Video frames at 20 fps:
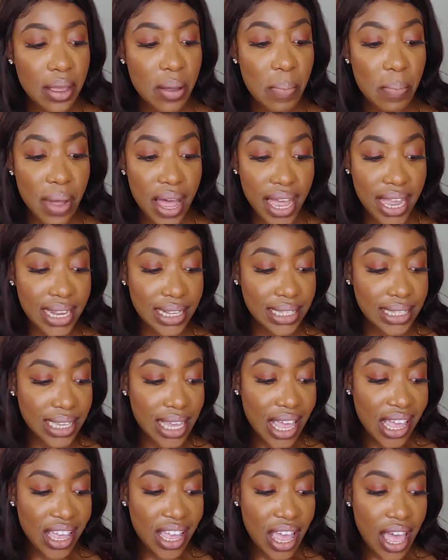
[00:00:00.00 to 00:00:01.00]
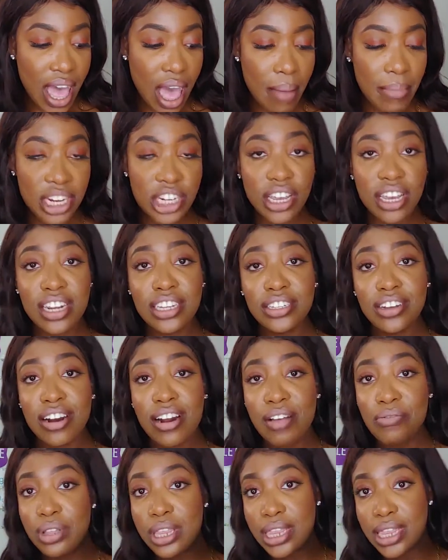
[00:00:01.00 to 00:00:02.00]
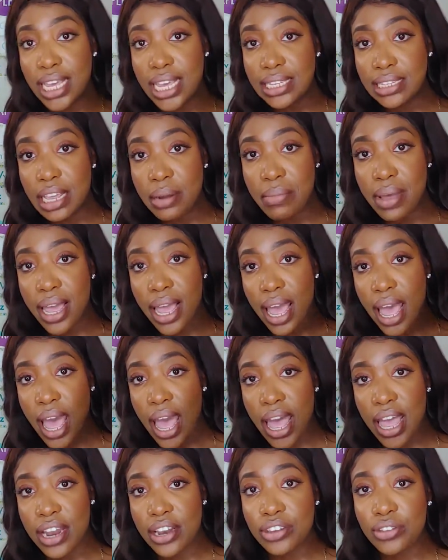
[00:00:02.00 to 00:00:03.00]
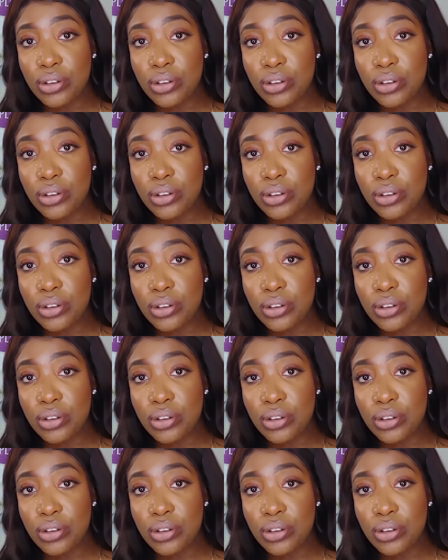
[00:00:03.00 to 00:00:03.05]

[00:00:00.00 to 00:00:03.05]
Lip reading: But I'm actually going to start off with this in my hand.